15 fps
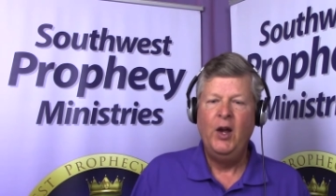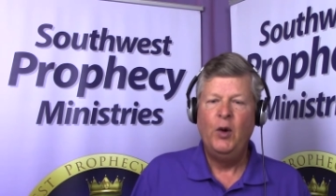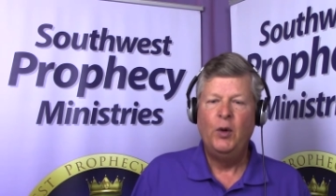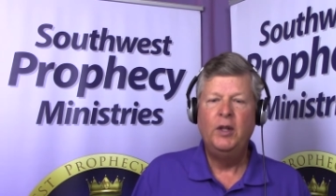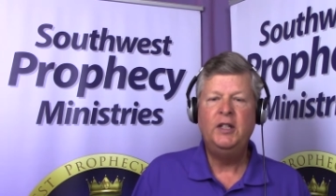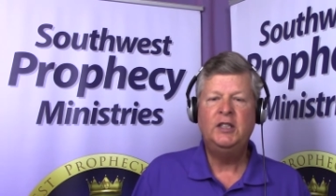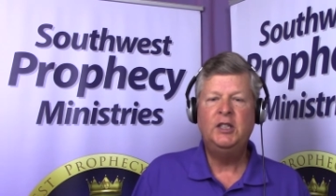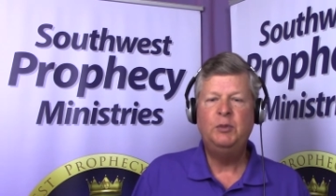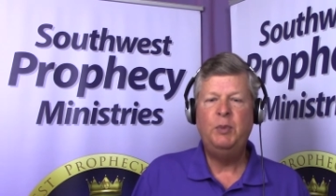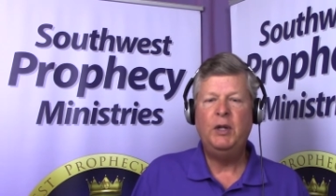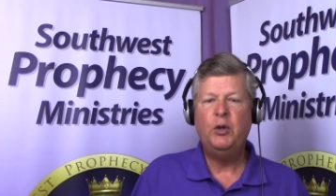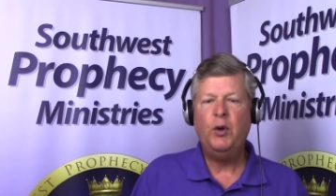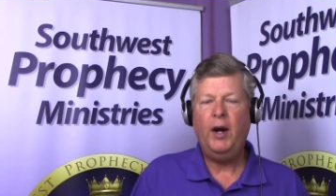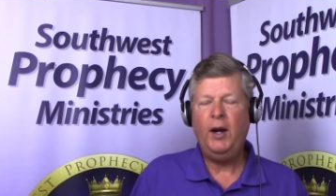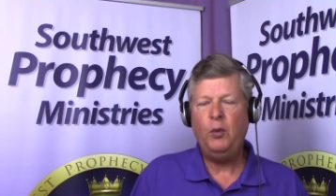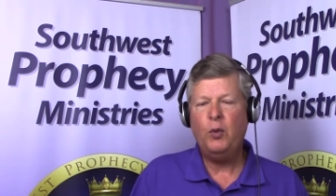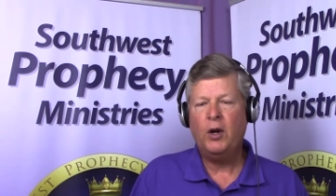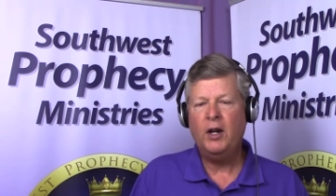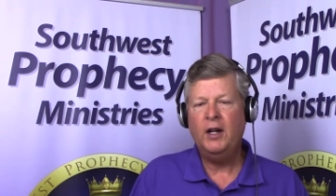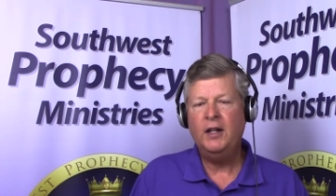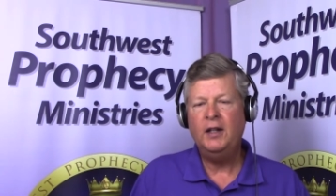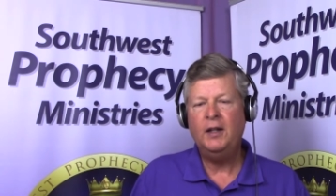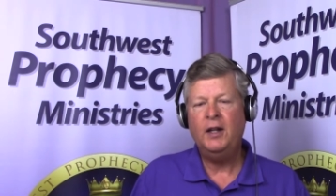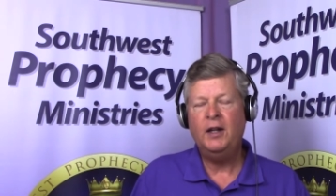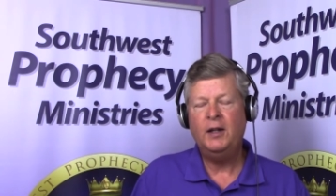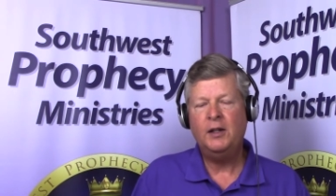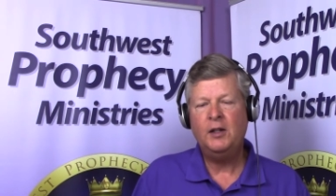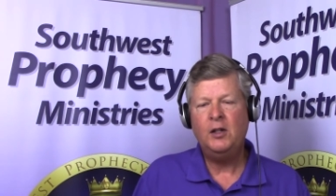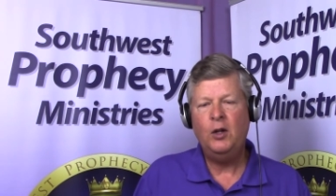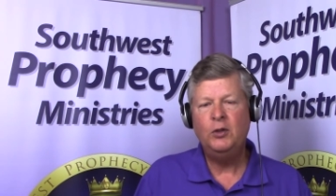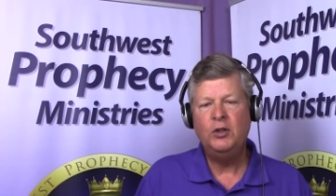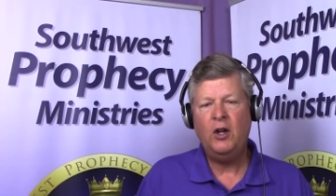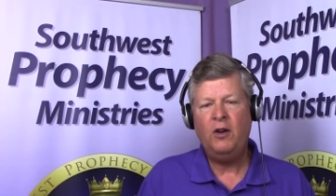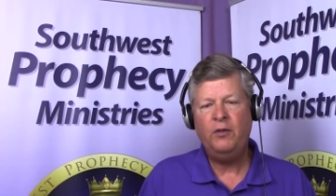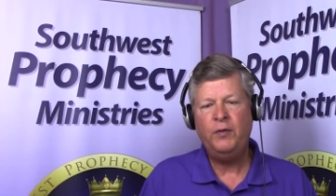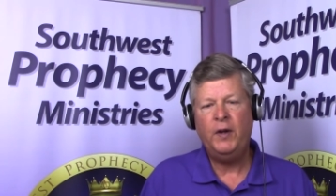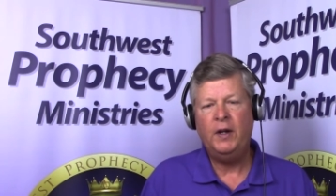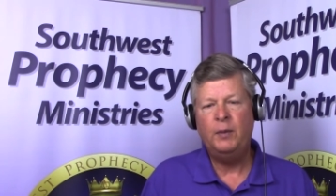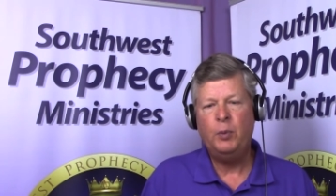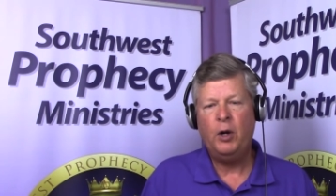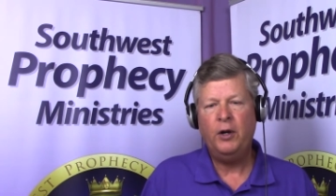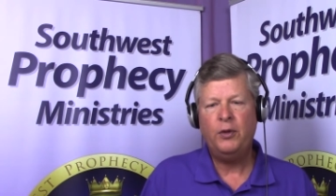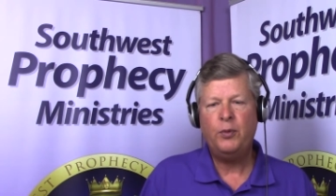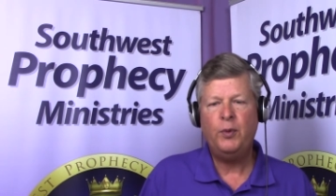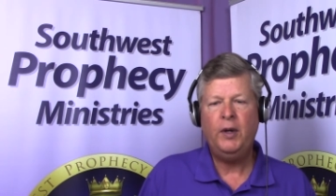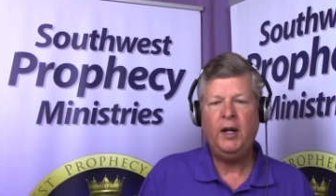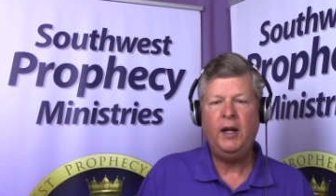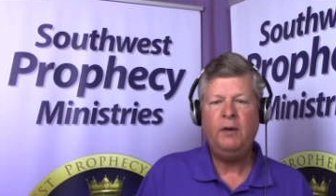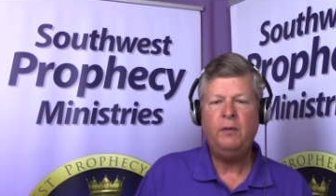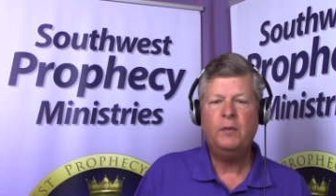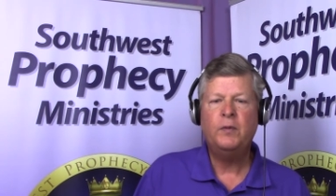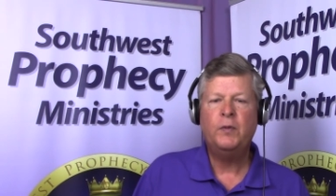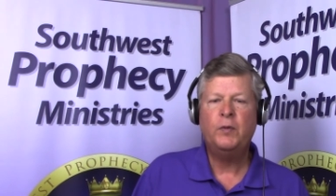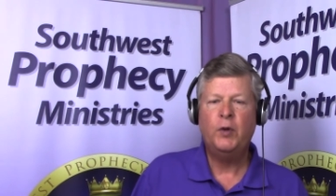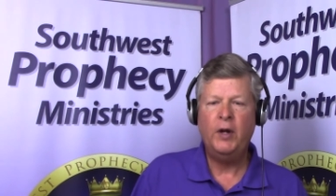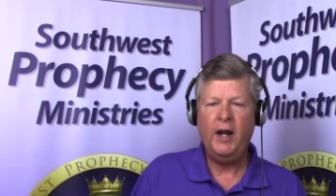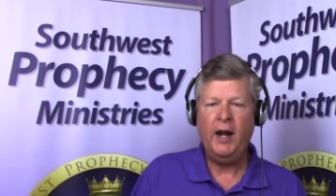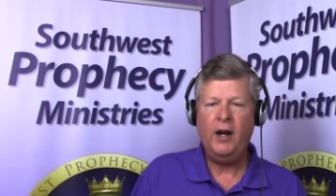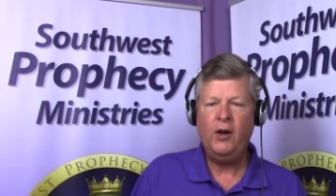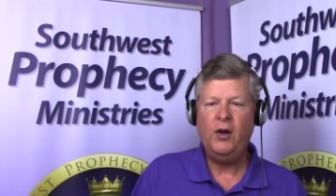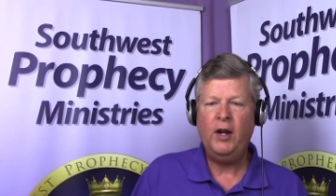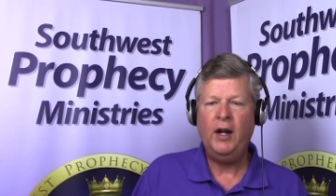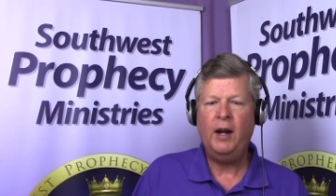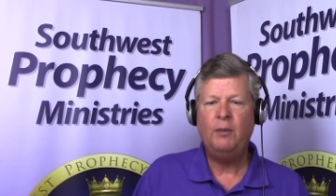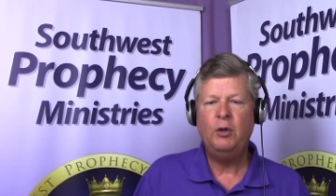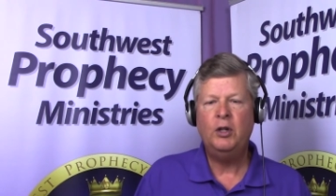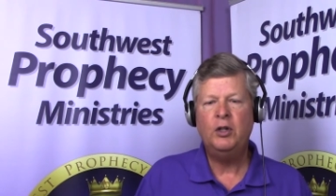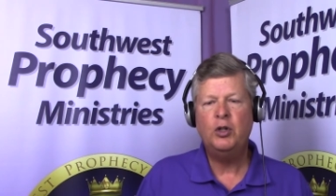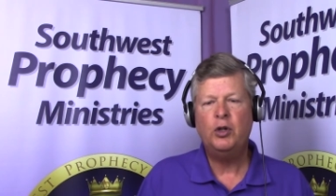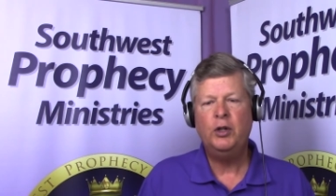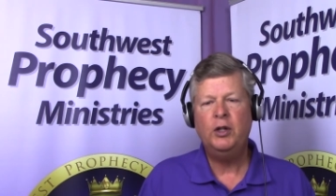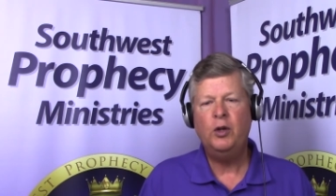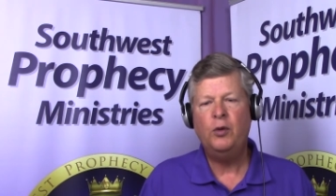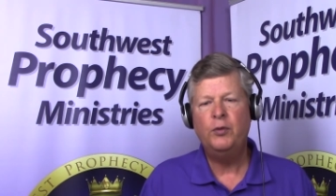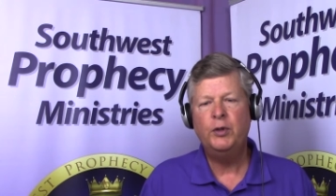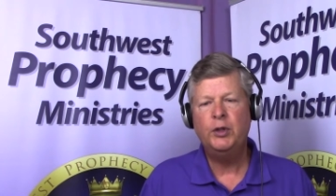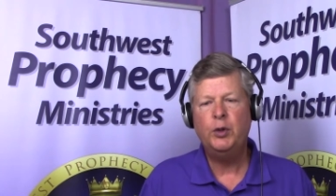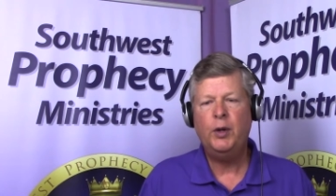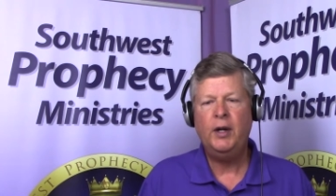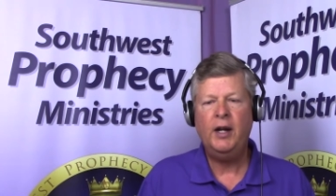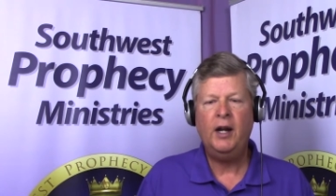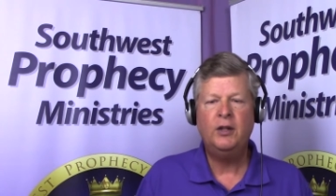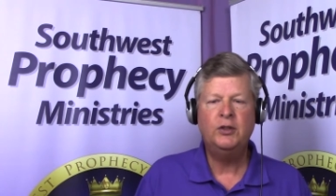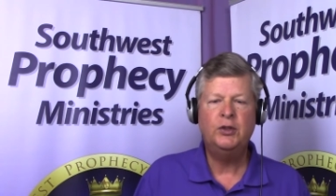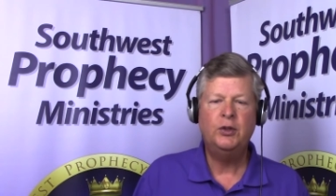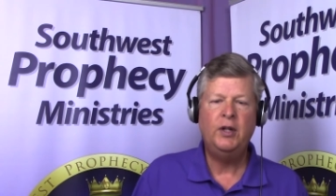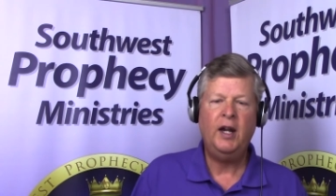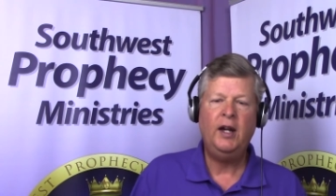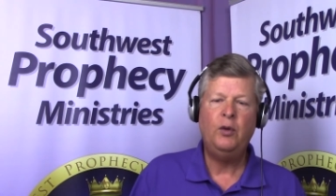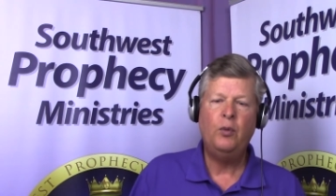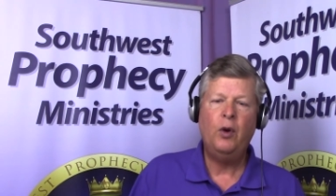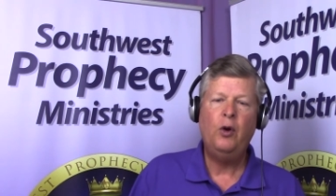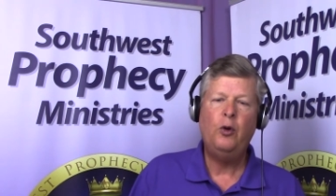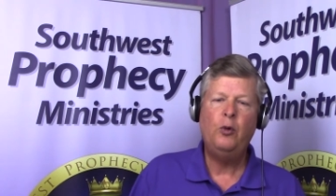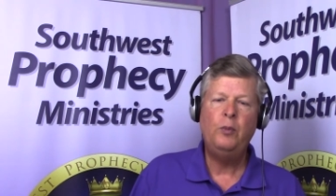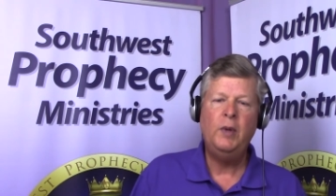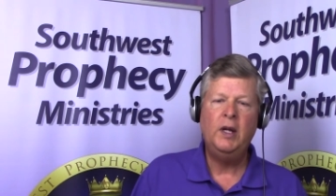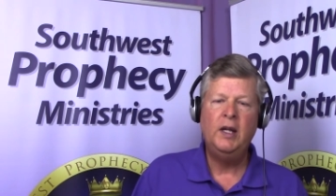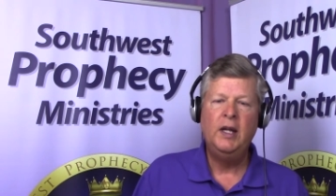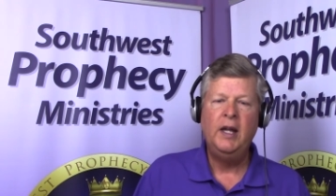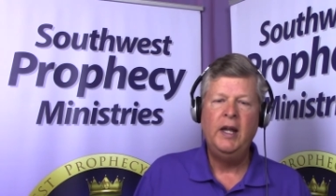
Well, this has been great. We're going to close off part 3 for now, and I'm going to turn it over to our announcer, Dane Rome,